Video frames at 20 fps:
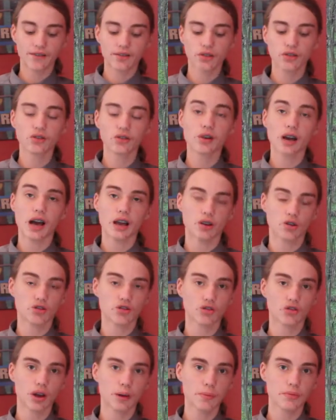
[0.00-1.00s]
after you
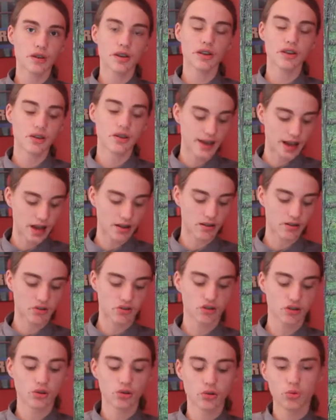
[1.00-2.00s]
got your script, you
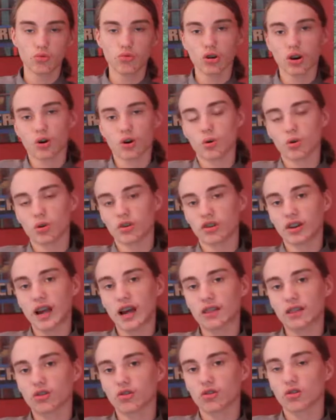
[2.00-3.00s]
got to
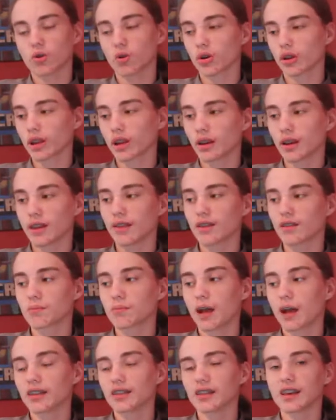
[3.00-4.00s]
record. You got the recording.
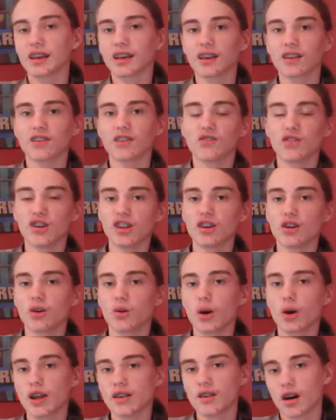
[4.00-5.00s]
And this mainly is
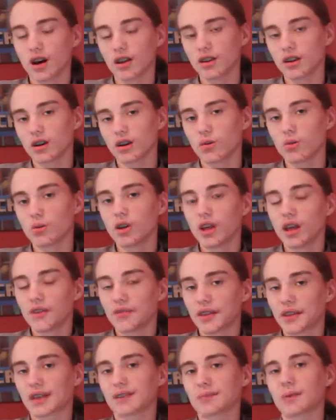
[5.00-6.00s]
video and audio.
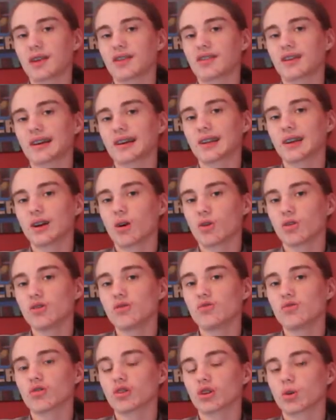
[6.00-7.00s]
That's basically
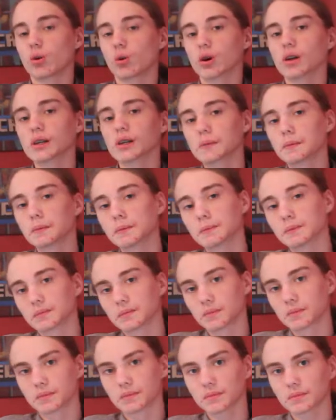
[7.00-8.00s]
all you record.
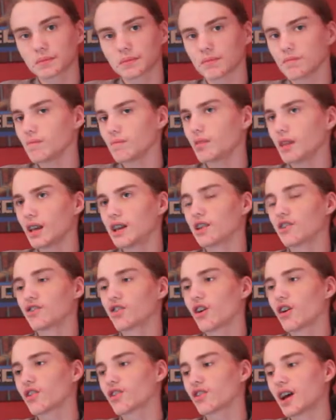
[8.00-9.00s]

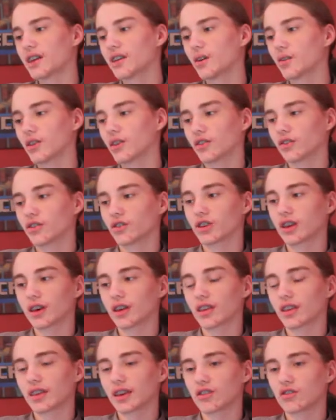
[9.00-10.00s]
As far as I know,
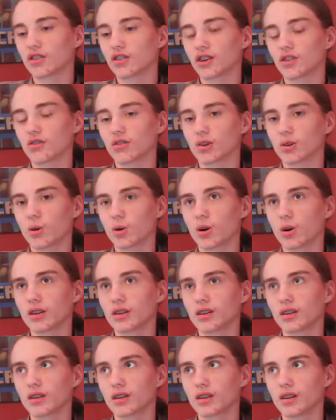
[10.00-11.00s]
those are the only things you can
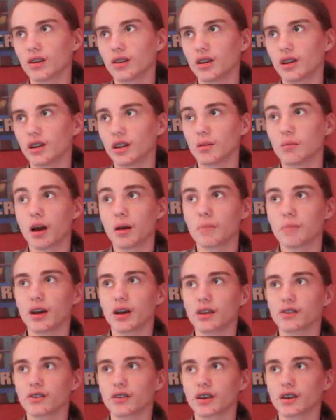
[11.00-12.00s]
record. There
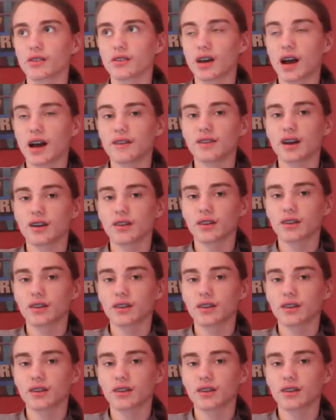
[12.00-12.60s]
might be other things.